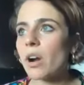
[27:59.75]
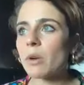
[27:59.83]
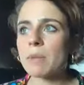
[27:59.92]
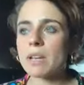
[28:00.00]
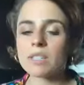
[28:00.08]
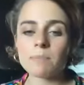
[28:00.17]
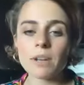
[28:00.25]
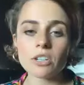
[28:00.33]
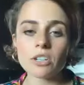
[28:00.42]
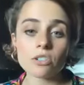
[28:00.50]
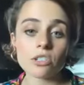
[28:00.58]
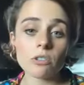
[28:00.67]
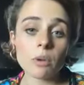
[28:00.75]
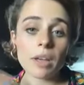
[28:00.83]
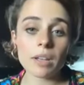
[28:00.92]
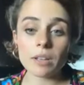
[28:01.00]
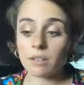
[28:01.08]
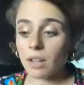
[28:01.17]
How do I make it special? So
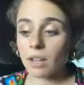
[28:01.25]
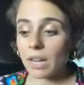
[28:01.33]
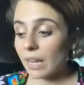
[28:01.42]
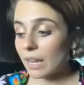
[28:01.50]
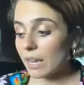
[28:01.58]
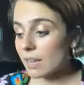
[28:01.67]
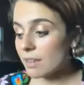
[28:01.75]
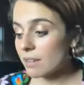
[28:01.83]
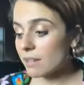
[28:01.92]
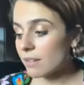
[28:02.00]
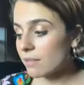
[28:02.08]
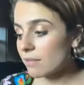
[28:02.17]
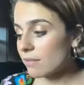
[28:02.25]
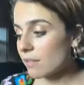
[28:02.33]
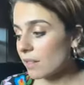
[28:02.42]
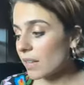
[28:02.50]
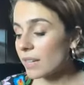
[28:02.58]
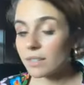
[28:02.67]
I
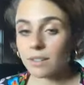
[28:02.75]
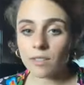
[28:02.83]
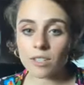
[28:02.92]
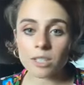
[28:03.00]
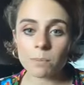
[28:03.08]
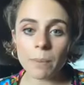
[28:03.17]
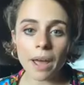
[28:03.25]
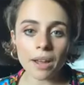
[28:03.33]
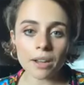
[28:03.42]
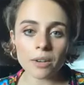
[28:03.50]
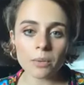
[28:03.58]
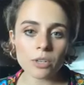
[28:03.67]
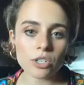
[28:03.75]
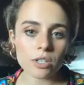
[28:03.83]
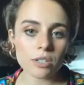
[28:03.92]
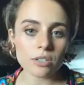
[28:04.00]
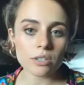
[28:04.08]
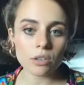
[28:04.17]
landed on the speck, which
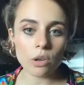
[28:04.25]
is, you